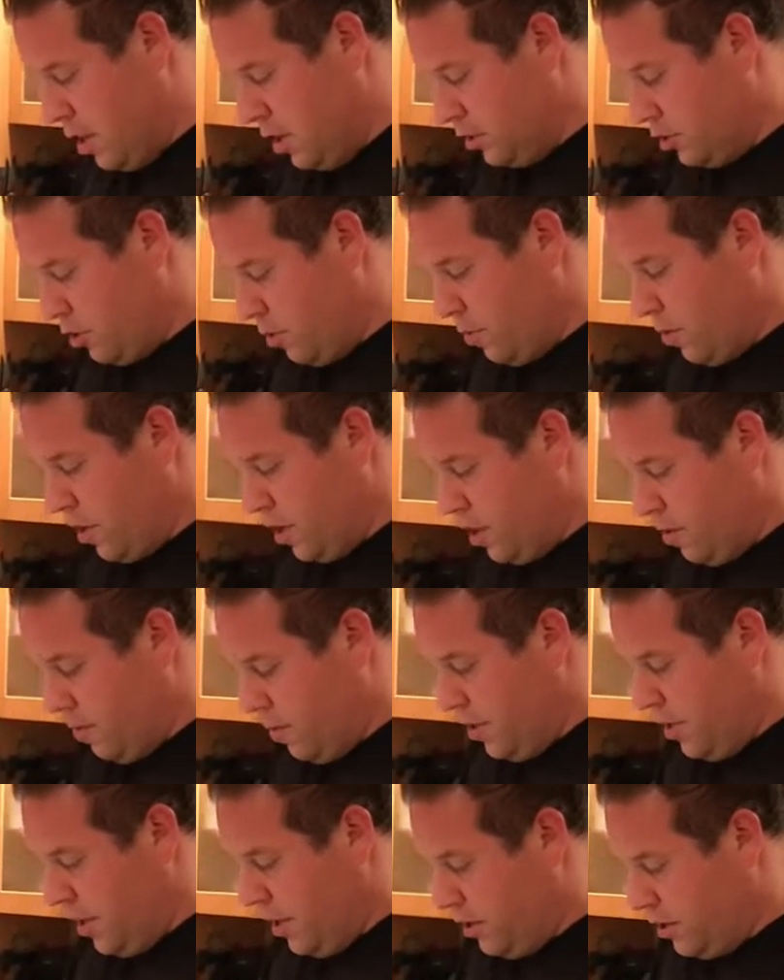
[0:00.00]
So we
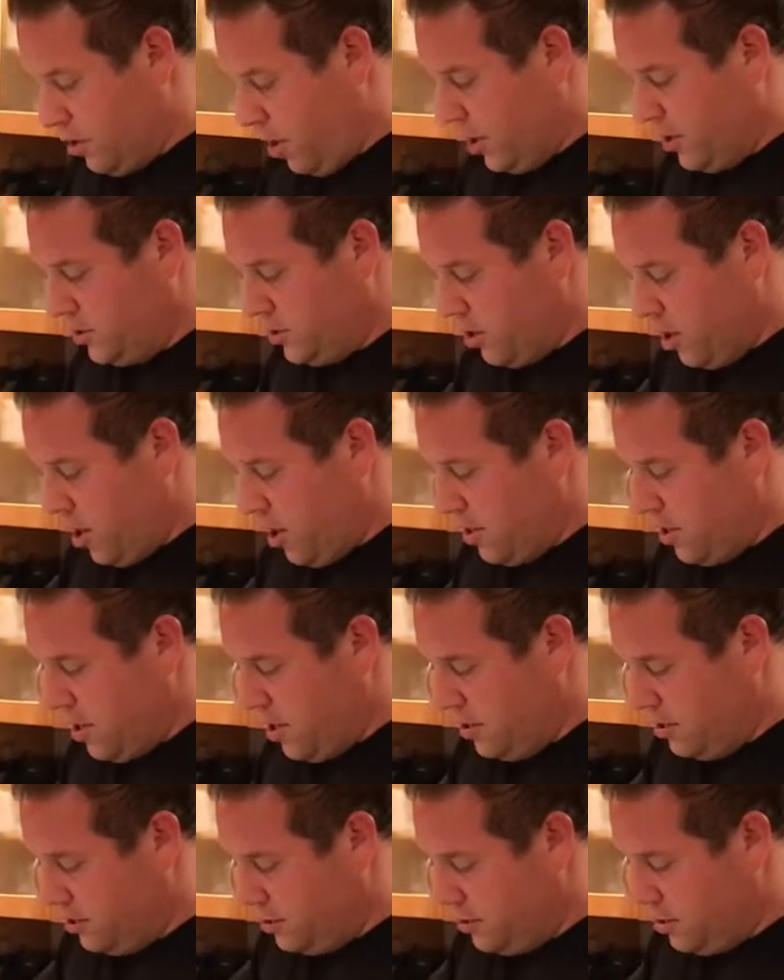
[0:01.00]
need diced
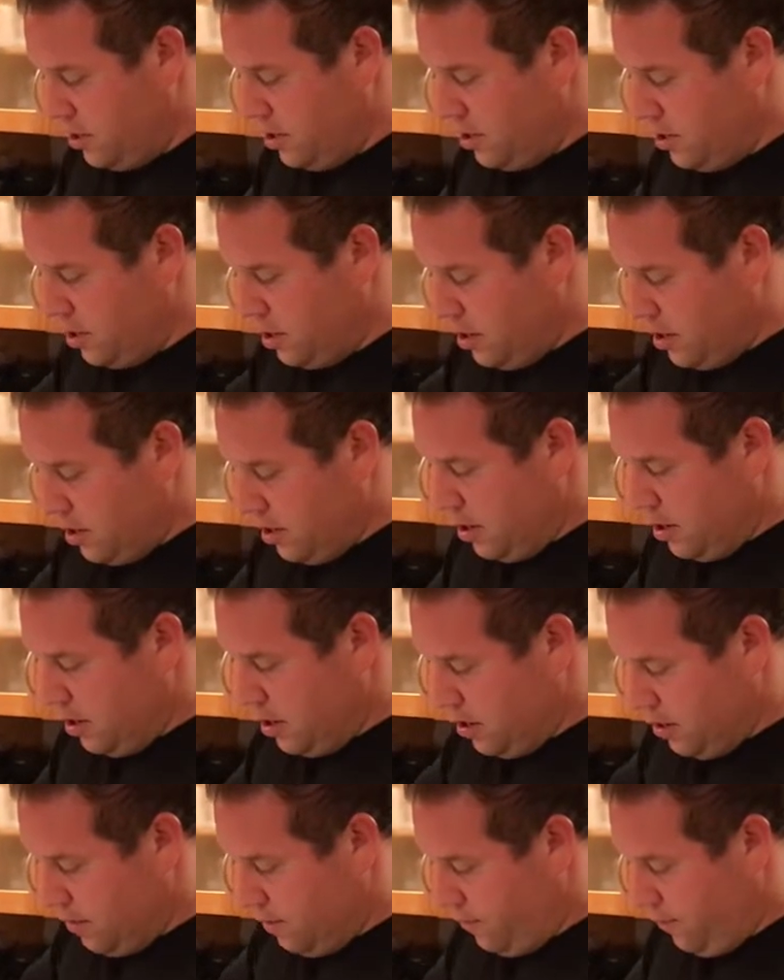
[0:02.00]
onions
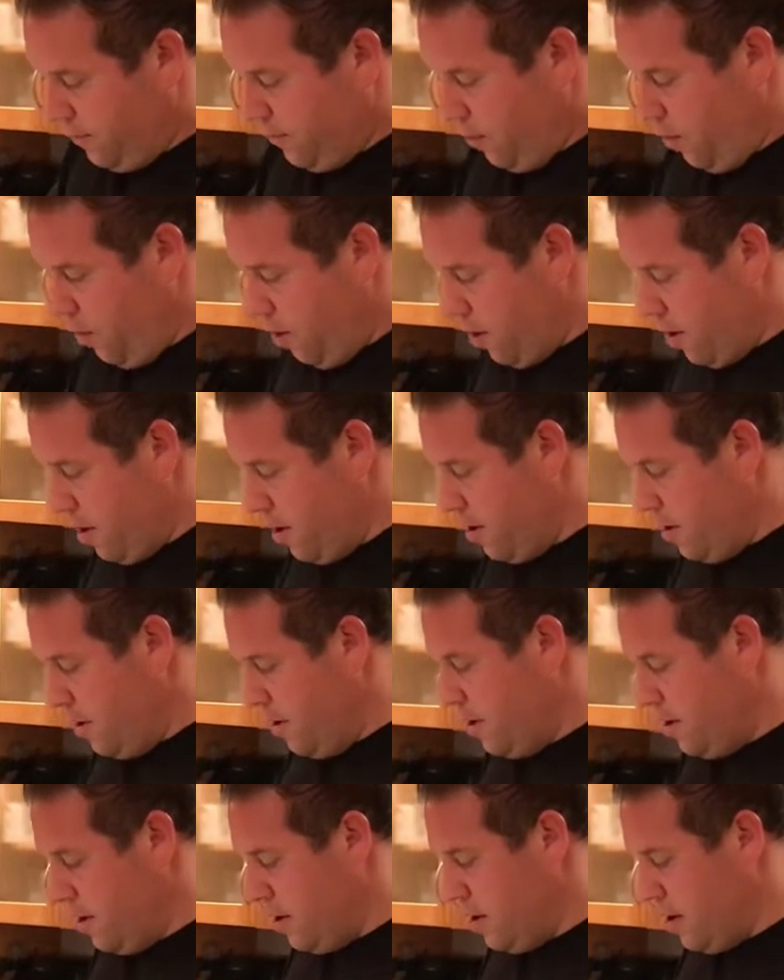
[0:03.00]
for
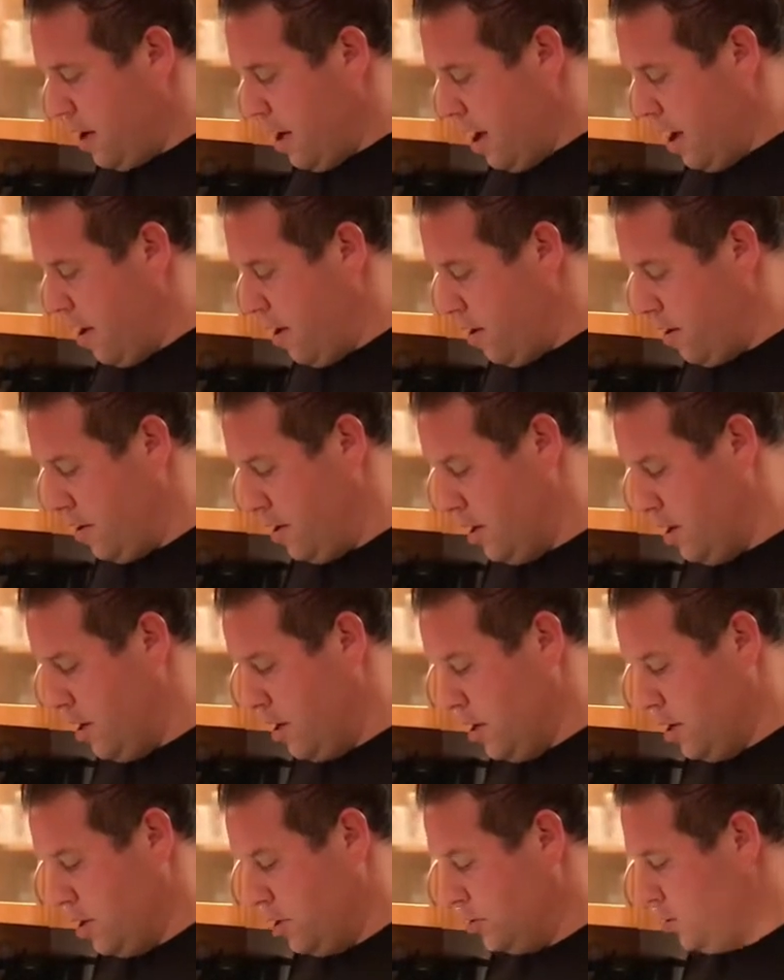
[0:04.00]
our
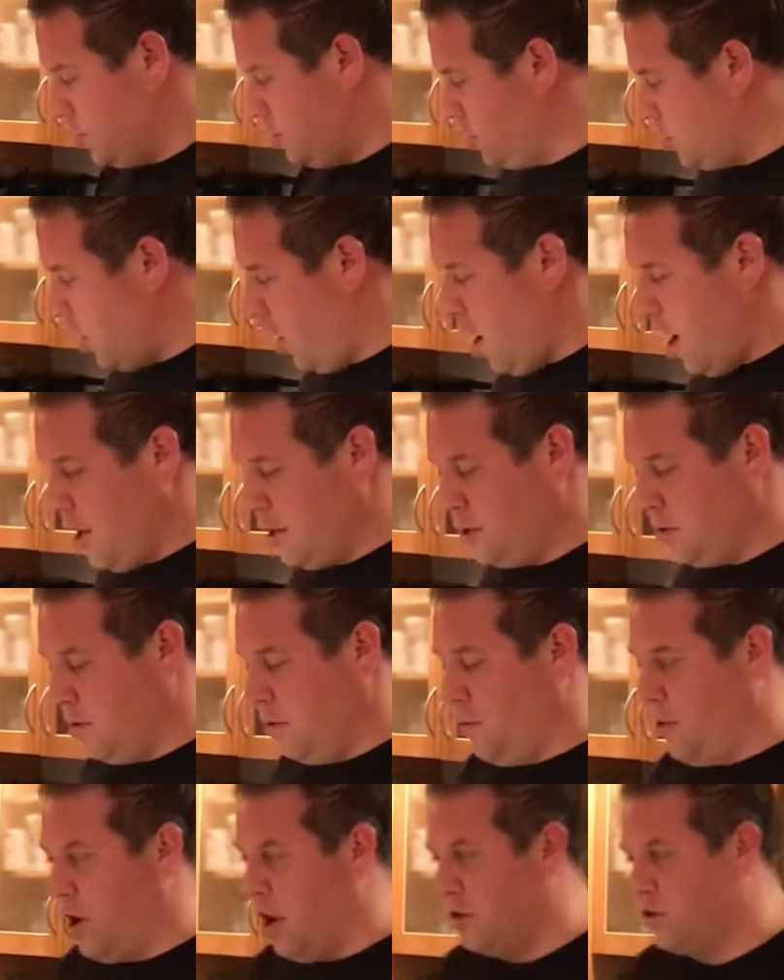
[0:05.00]
sauce, and
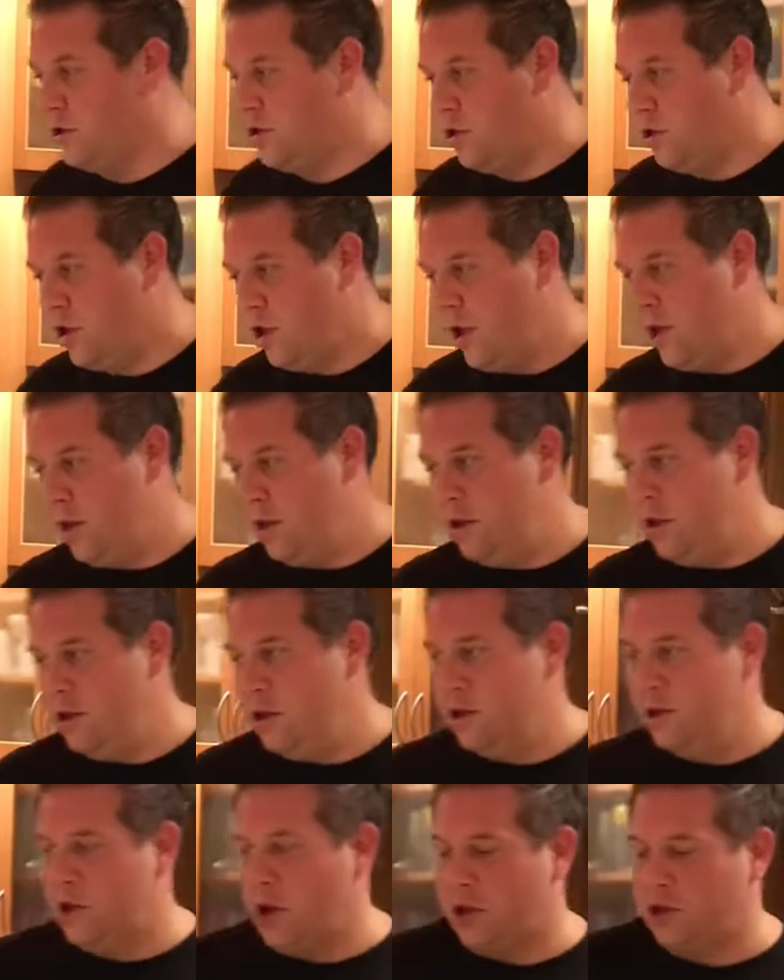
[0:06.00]
we also need
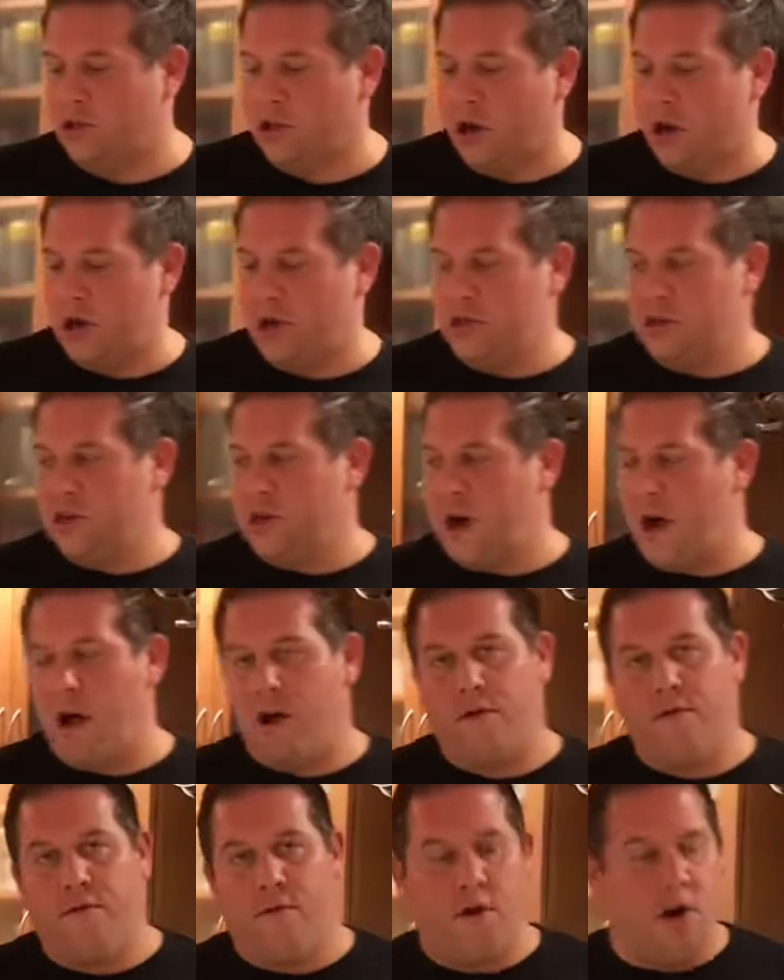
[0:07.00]
diced onions and
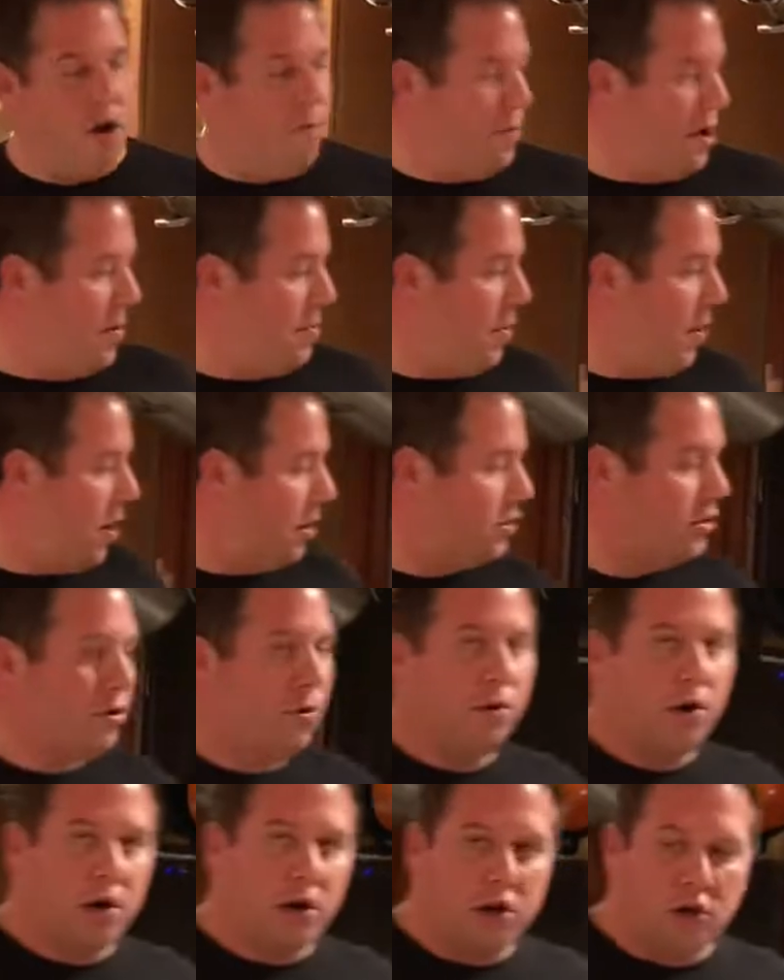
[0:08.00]
garlic for our meatballs. So
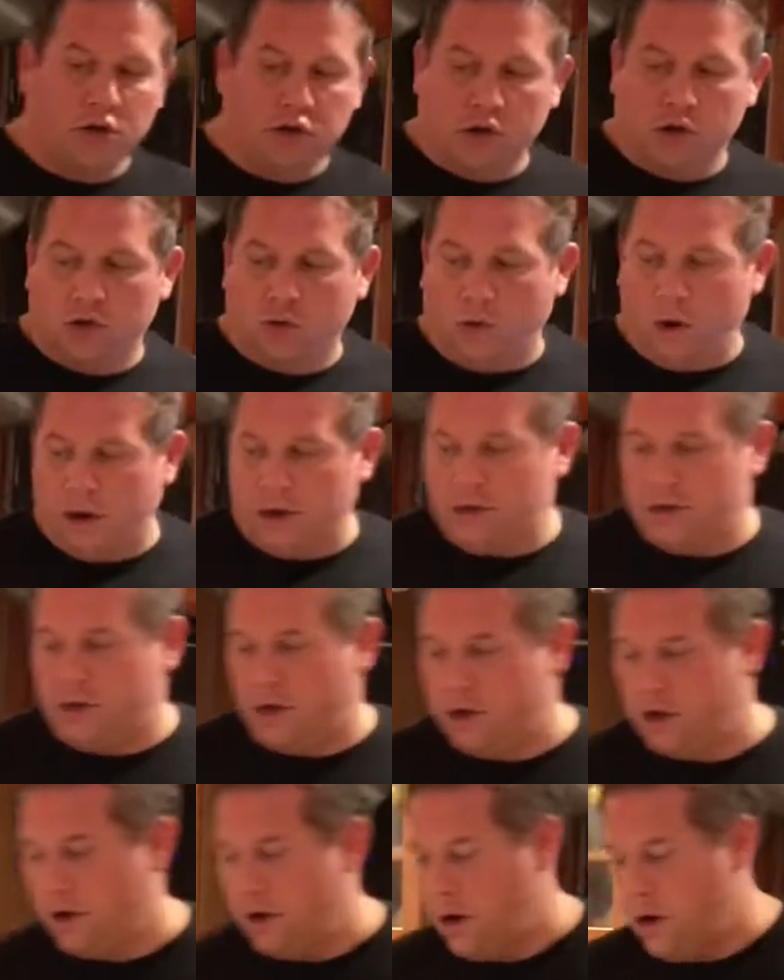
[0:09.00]
we're gonna use it twice
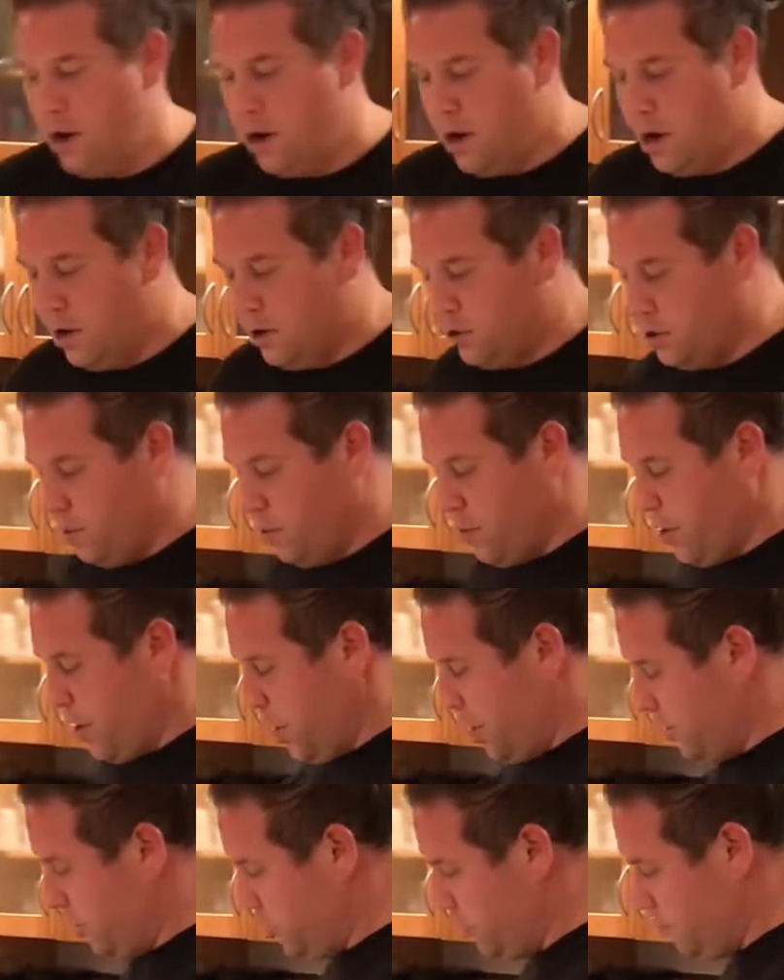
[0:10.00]
here. So we're gonna
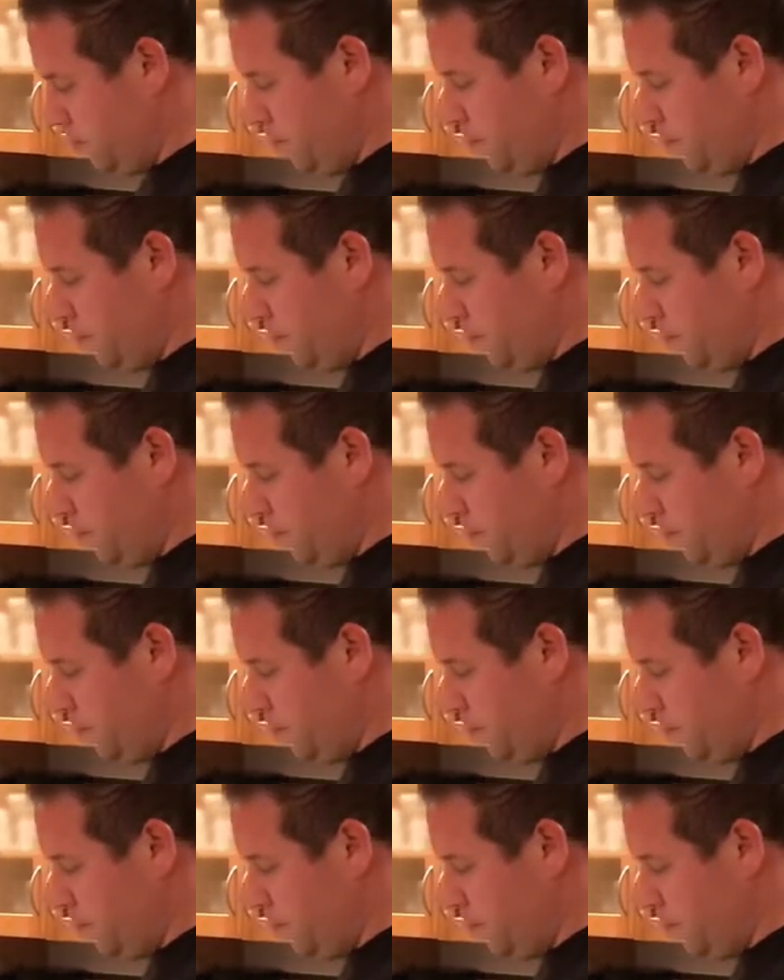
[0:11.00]
get this